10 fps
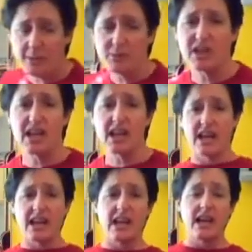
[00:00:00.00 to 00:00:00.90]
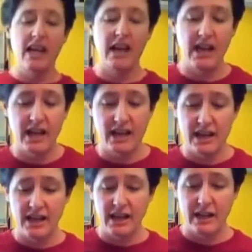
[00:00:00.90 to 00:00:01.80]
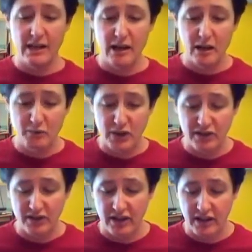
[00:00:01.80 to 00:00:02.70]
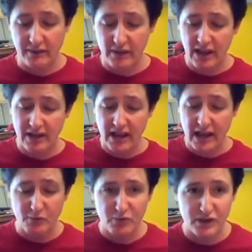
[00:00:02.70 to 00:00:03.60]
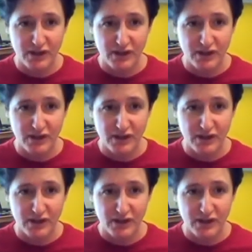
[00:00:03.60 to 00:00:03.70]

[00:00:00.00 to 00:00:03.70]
amp today, but the amp